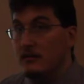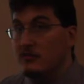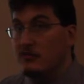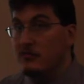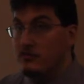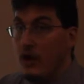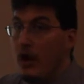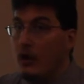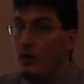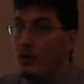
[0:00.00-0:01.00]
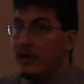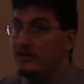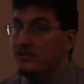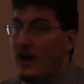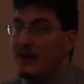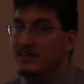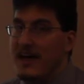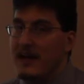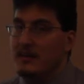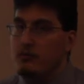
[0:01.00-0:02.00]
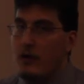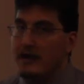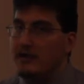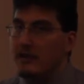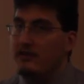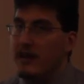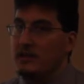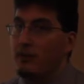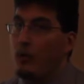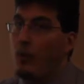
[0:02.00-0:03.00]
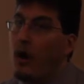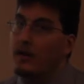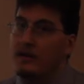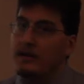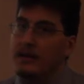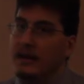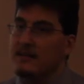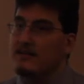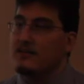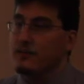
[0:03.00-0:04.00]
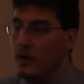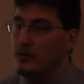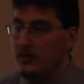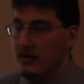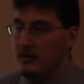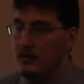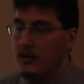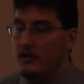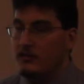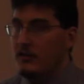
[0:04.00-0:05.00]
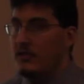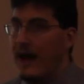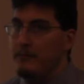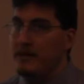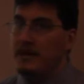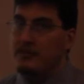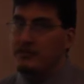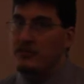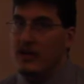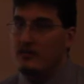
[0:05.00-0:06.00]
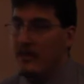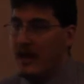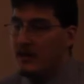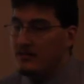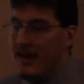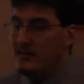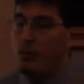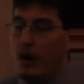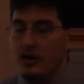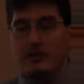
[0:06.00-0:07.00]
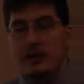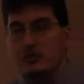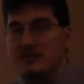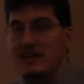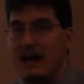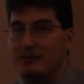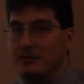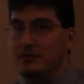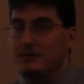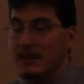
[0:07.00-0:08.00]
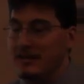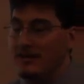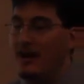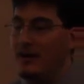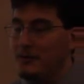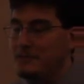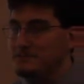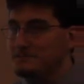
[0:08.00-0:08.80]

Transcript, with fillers: snow is not exactly readily available water. It's frozen. So that means that that's water that you just have to let go.